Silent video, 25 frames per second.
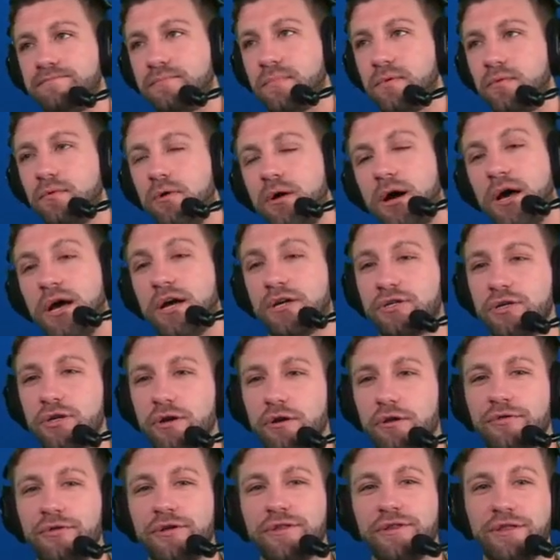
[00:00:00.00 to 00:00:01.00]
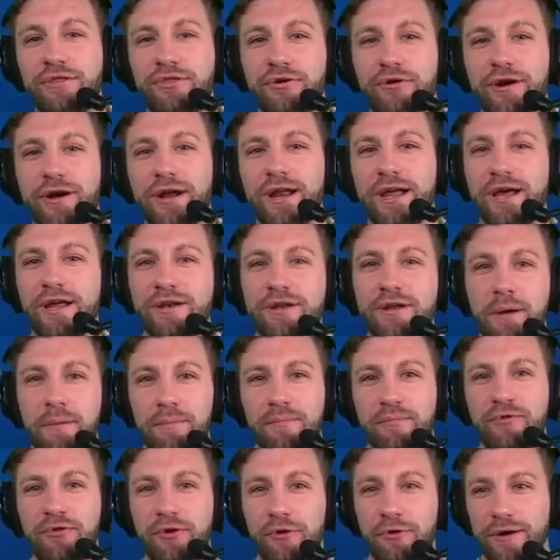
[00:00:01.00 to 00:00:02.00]
Well, I actually don't think that they're going to end up
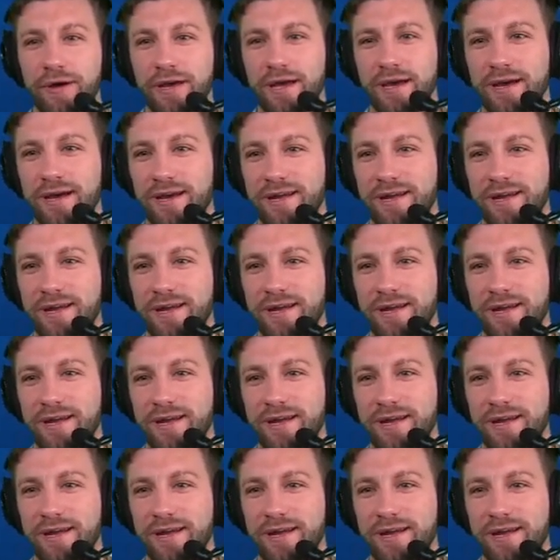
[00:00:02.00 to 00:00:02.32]
doing it.